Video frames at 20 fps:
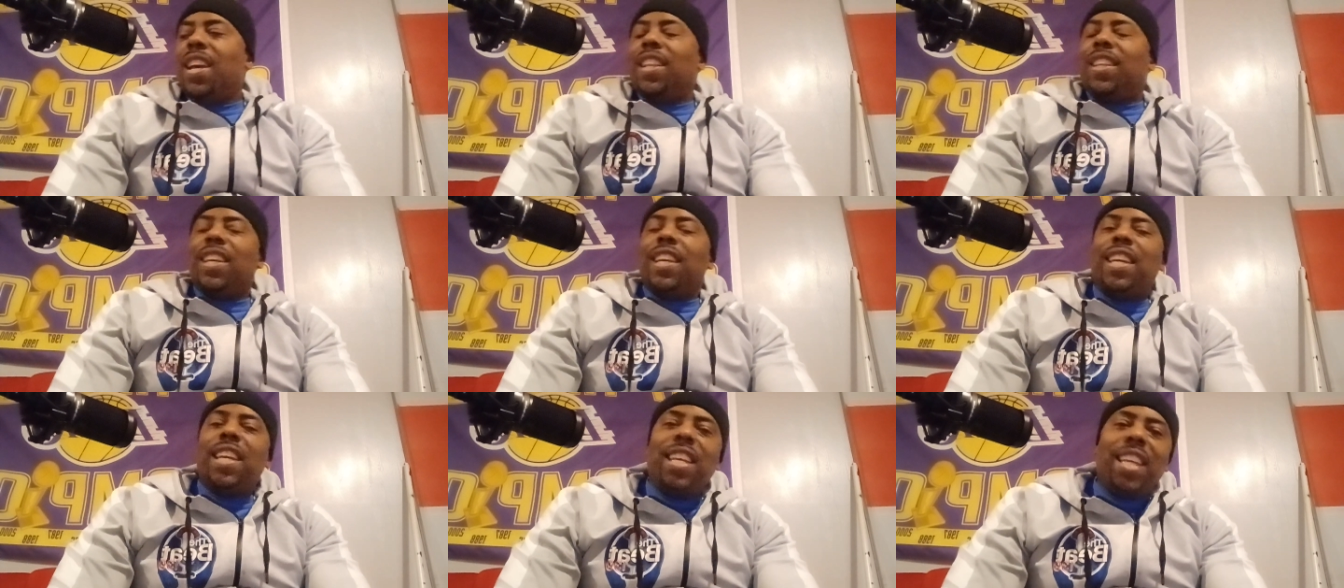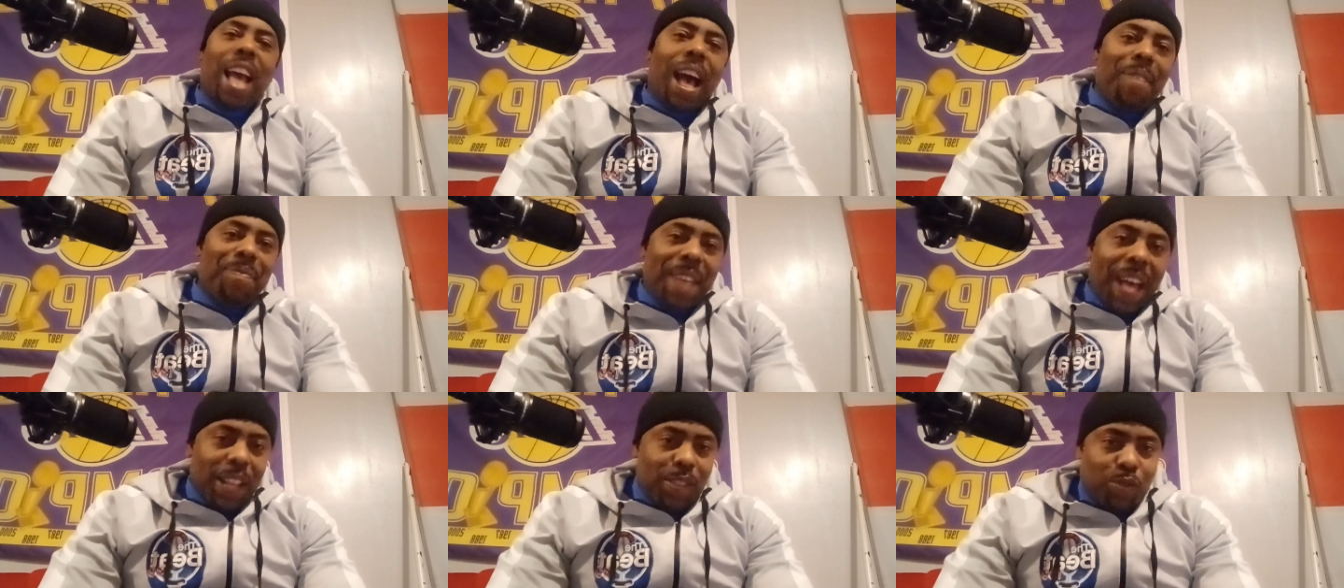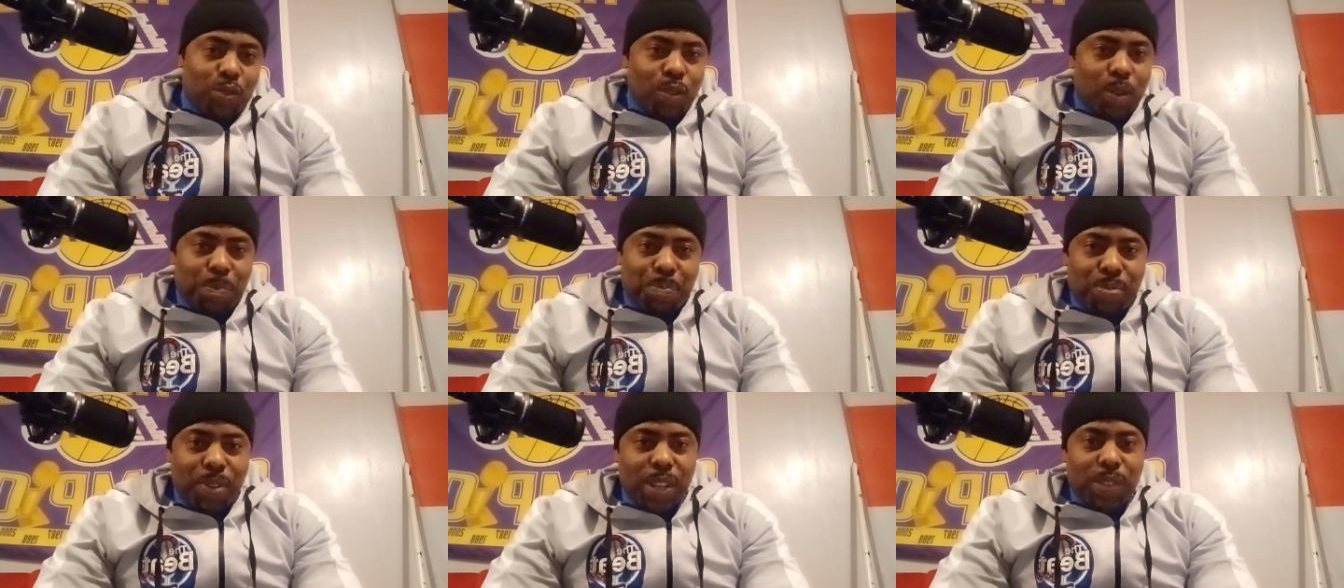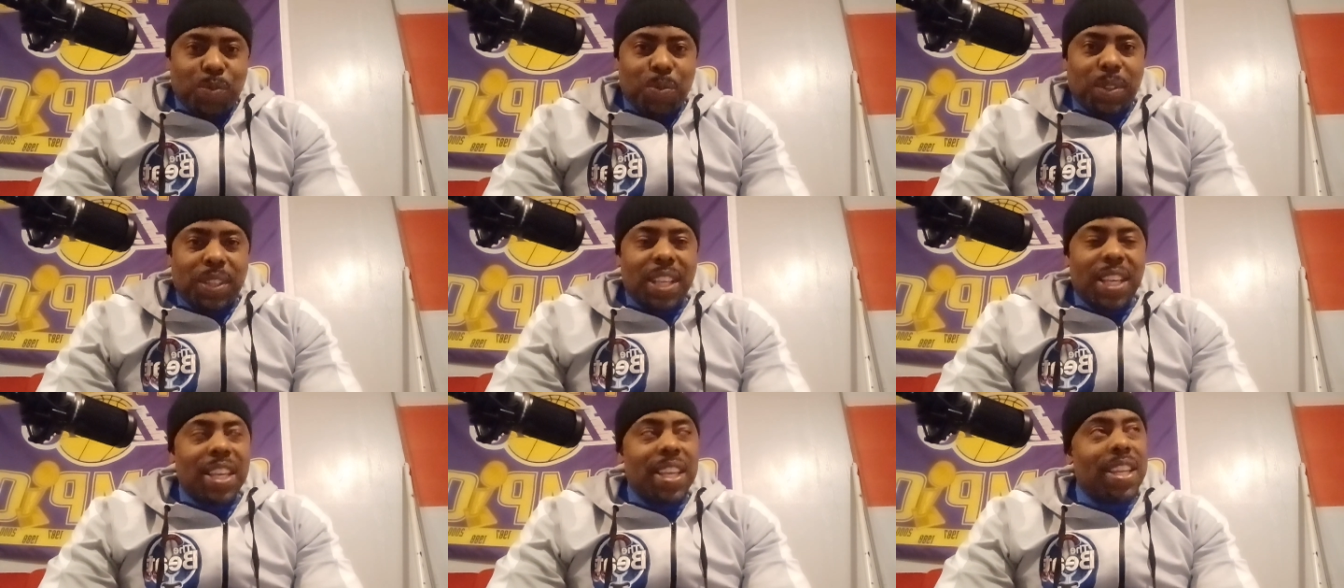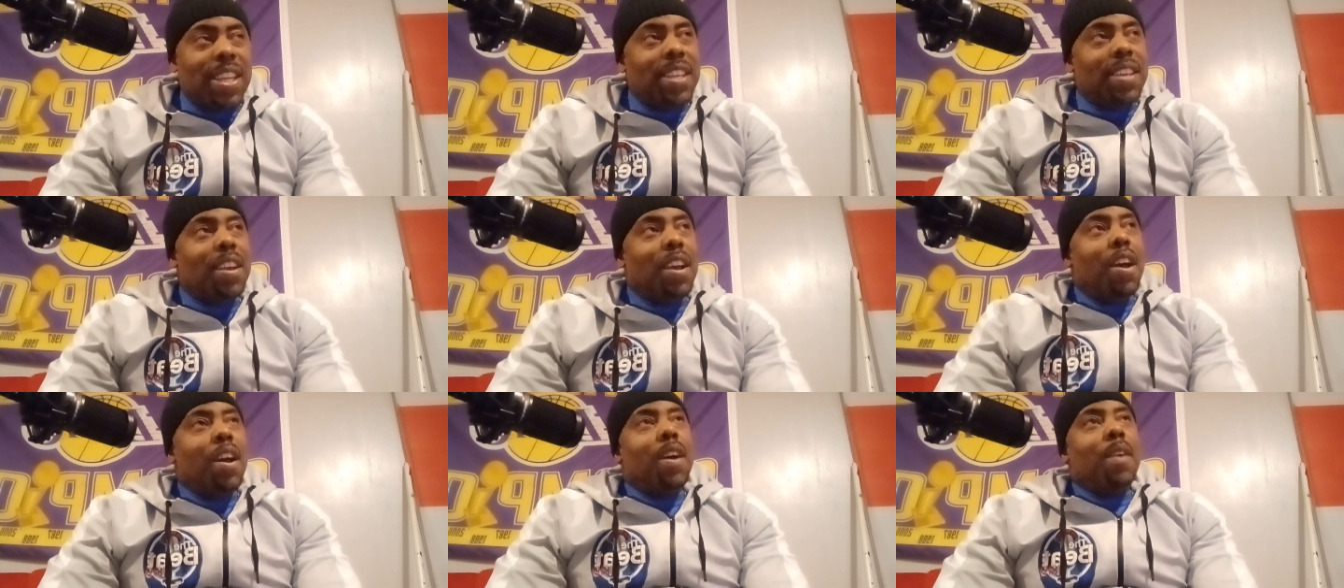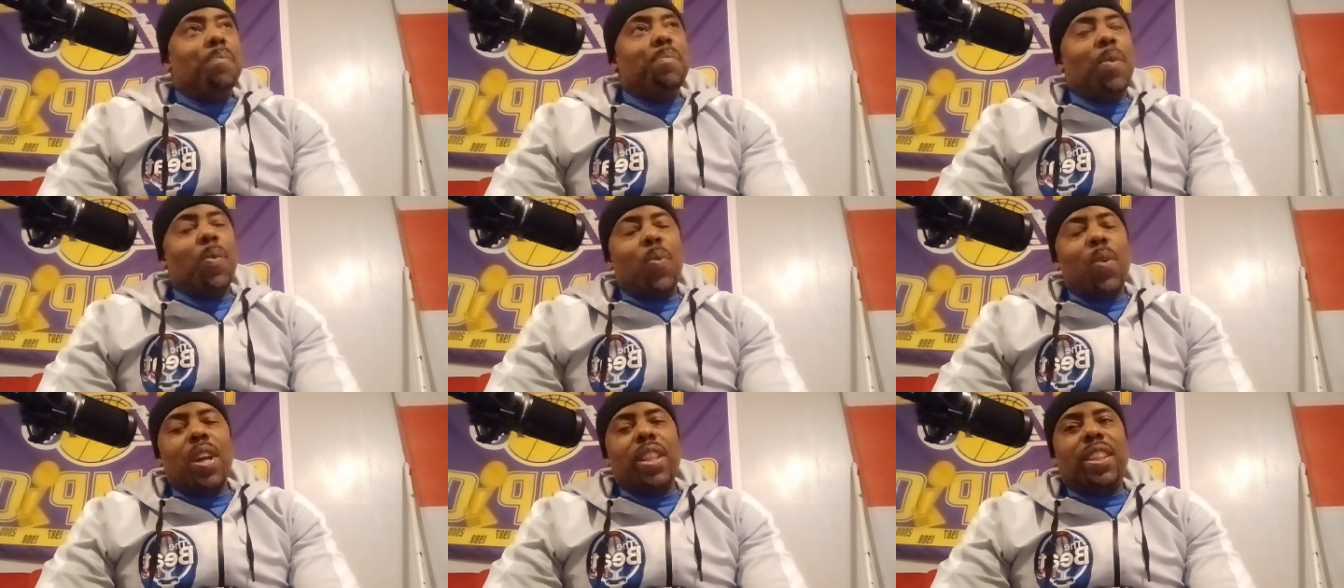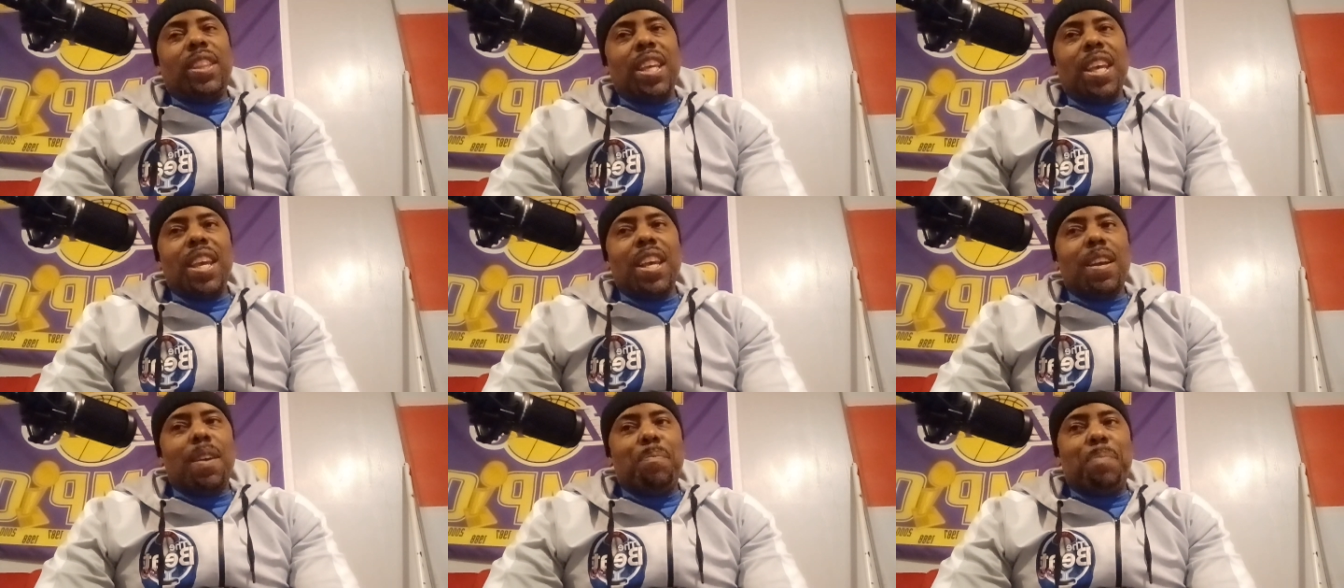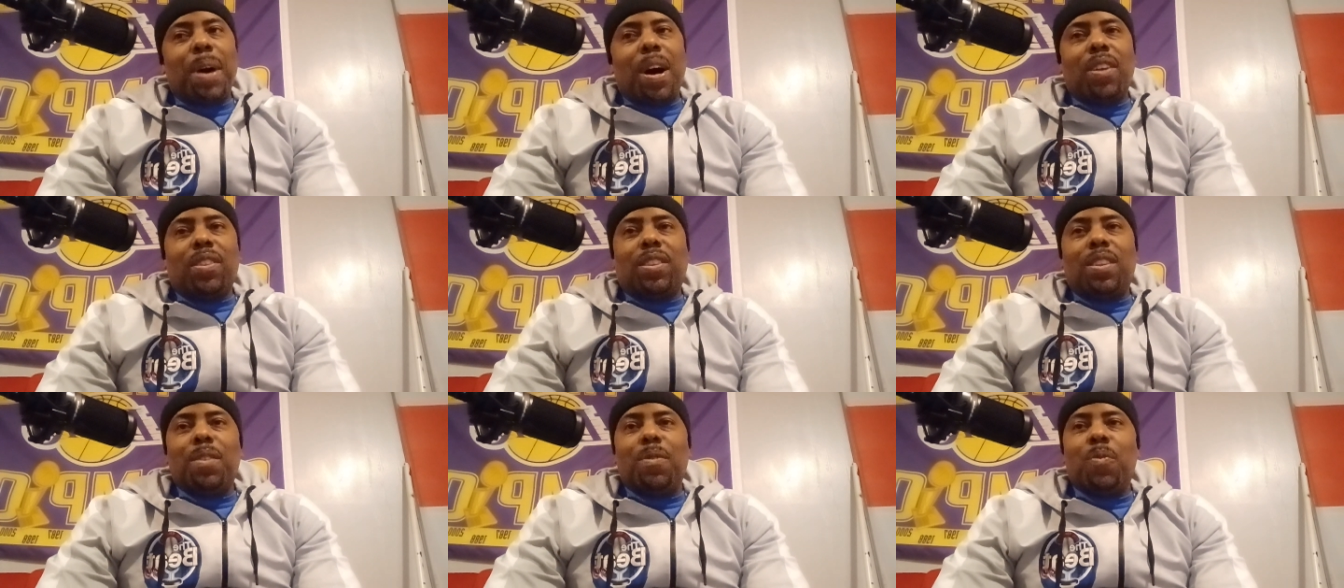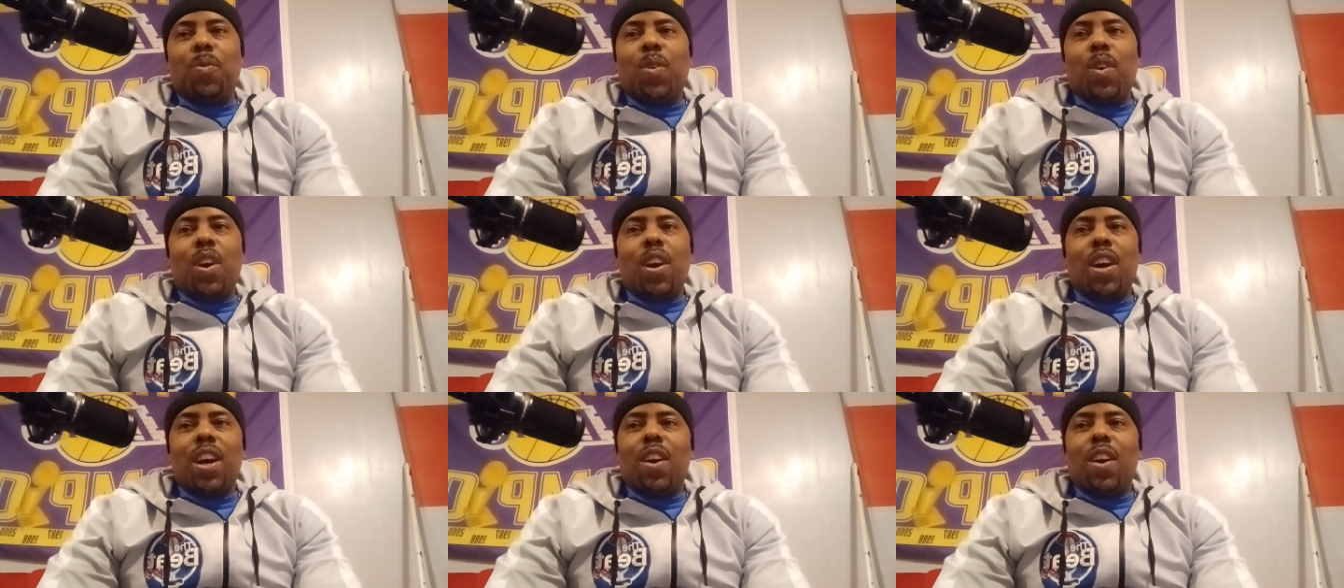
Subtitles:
The Heat, I'm not too impressed with the Heat, but one thing about them,